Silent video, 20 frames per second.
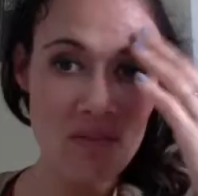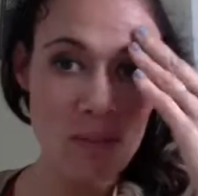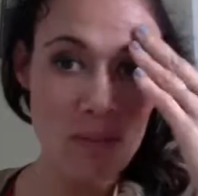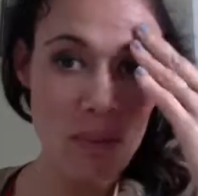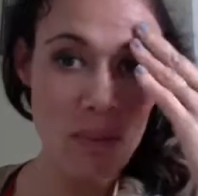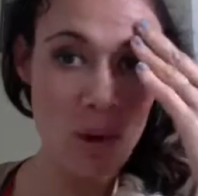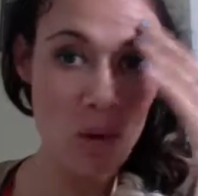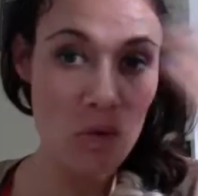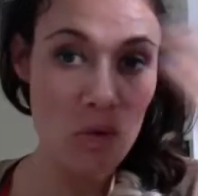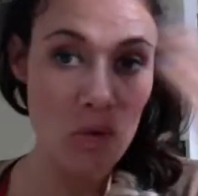
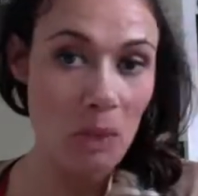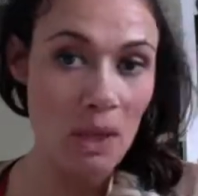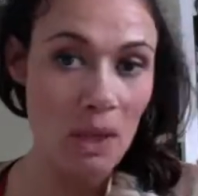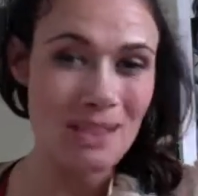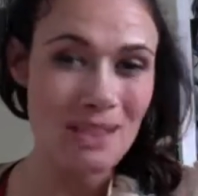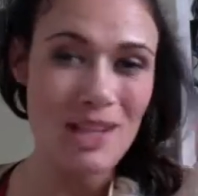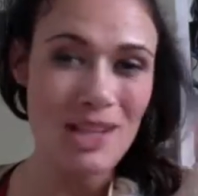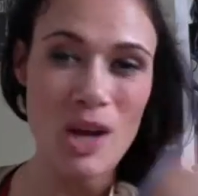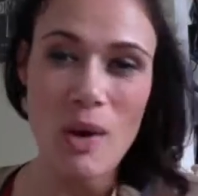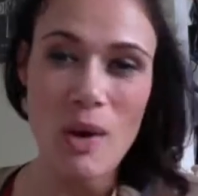both,
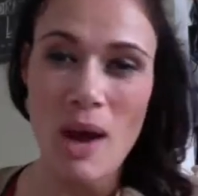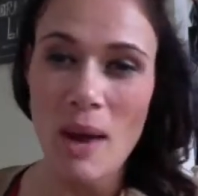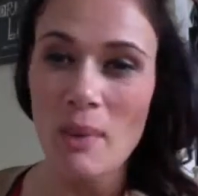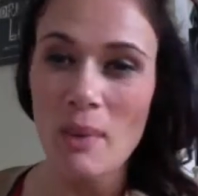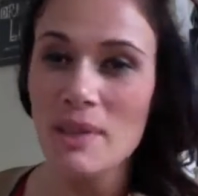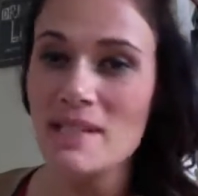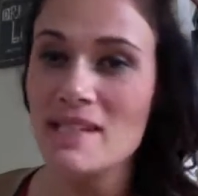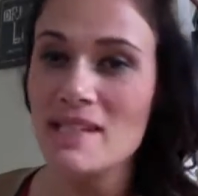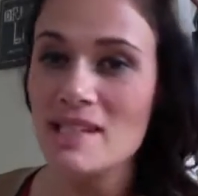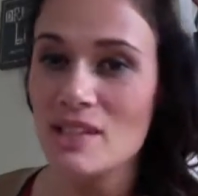but no, I
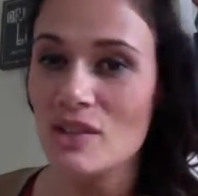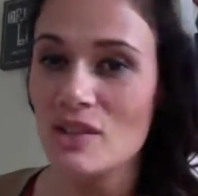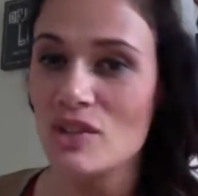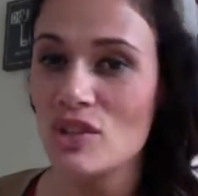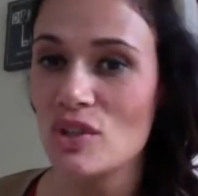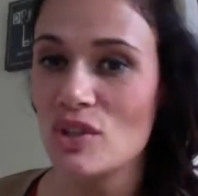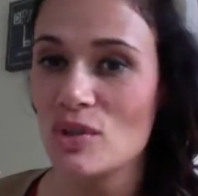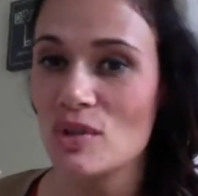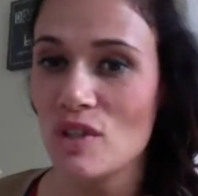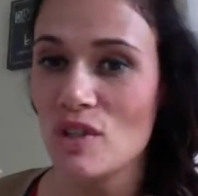would still
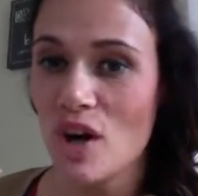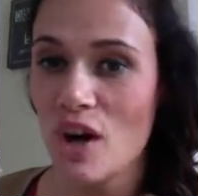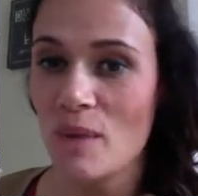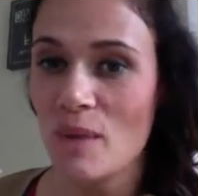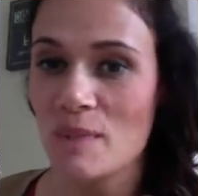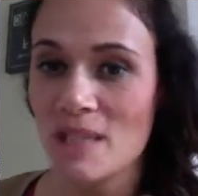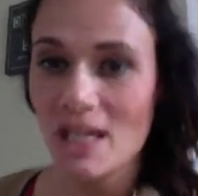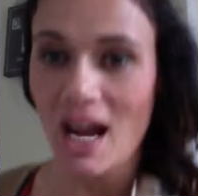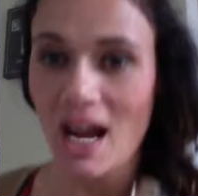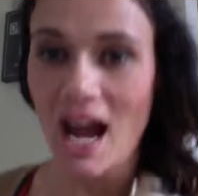choose
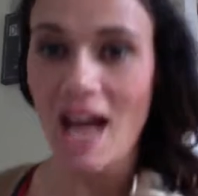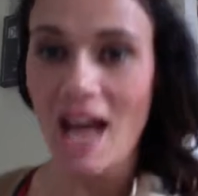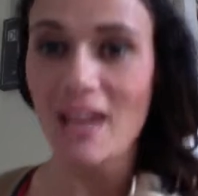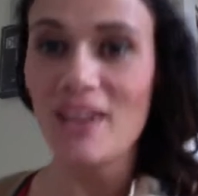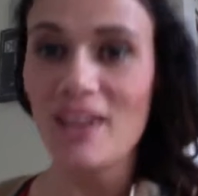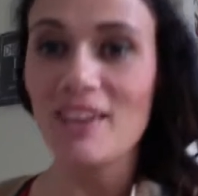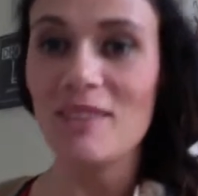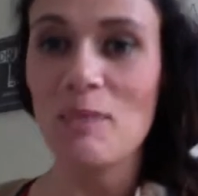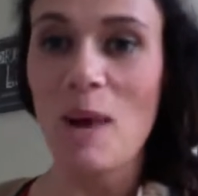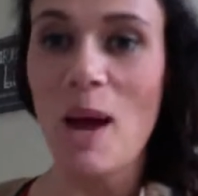carbs. Like I
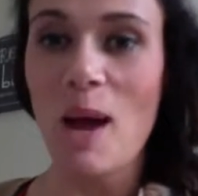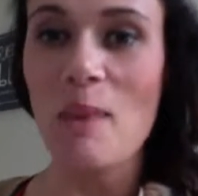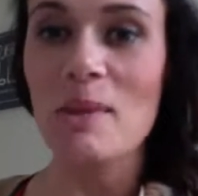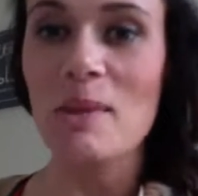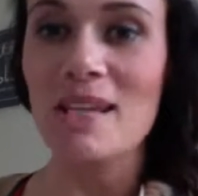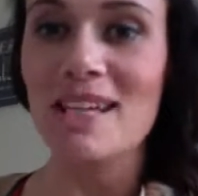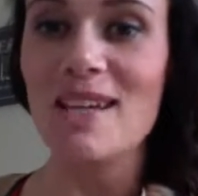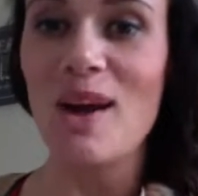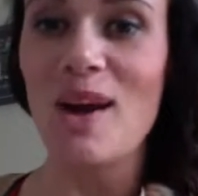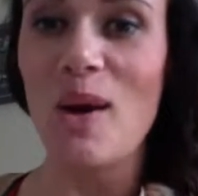could
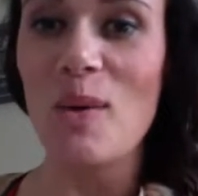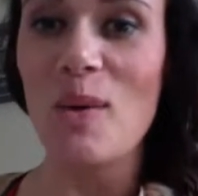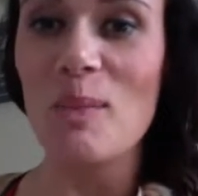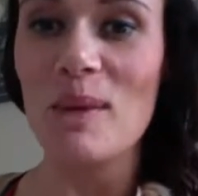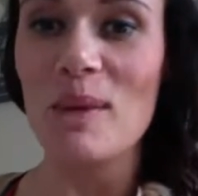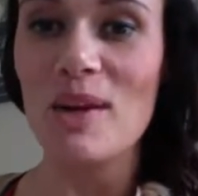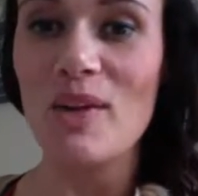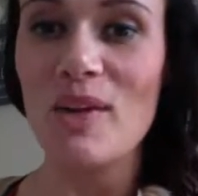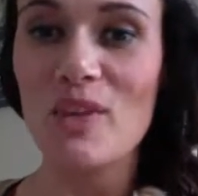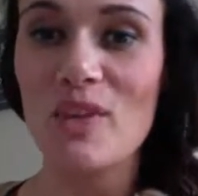probably eat
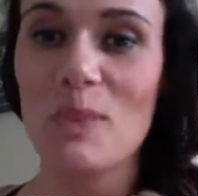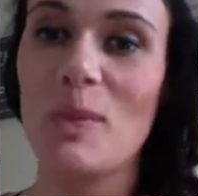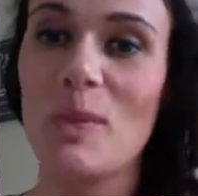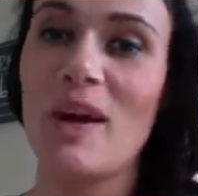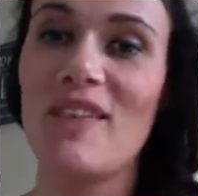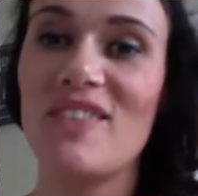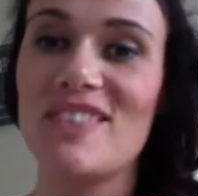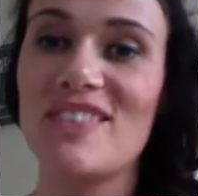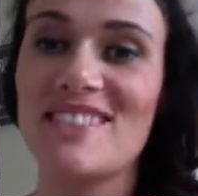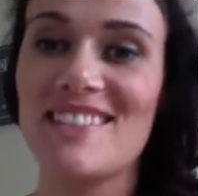oatmeal for
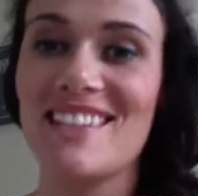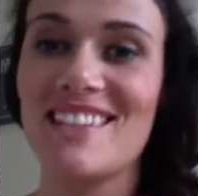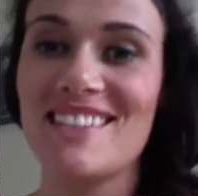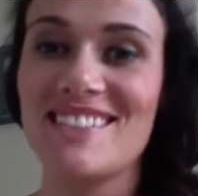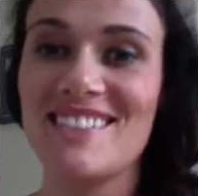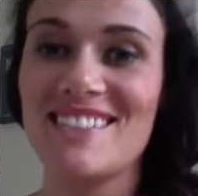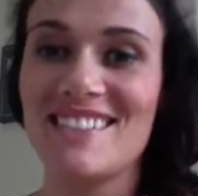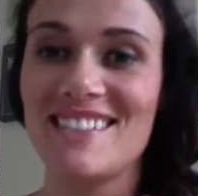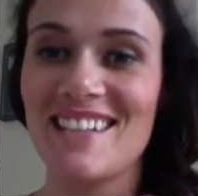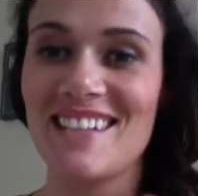breakfast,
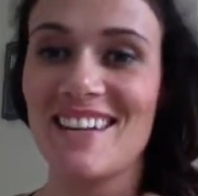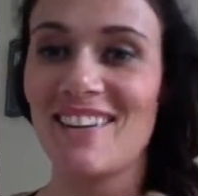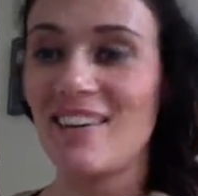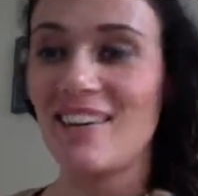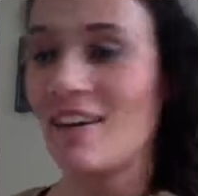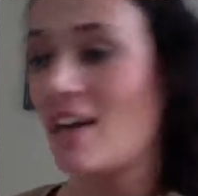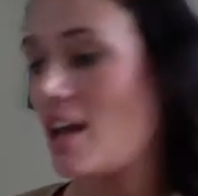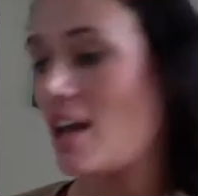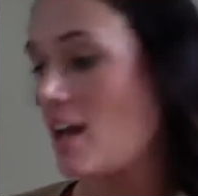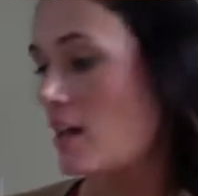lunch, and dinner.
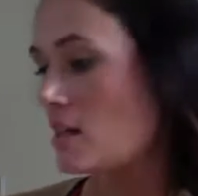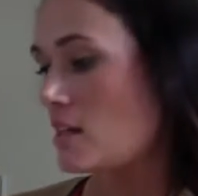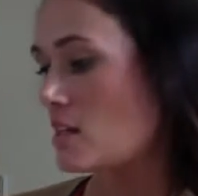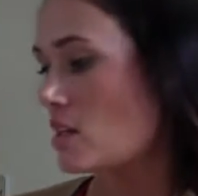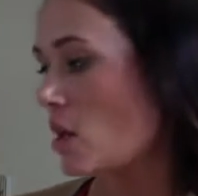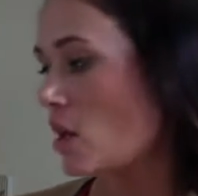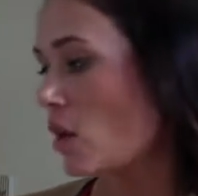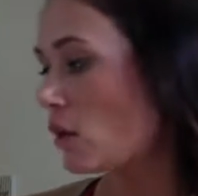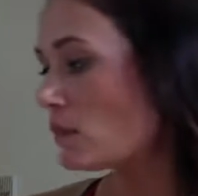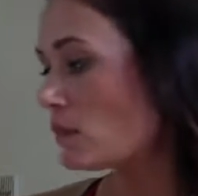
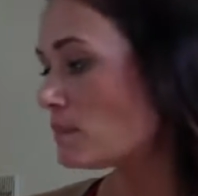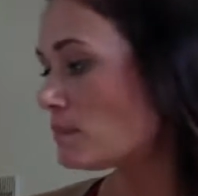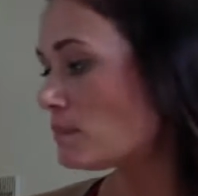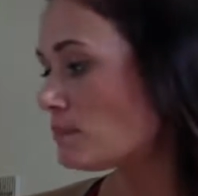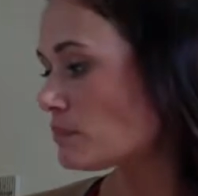So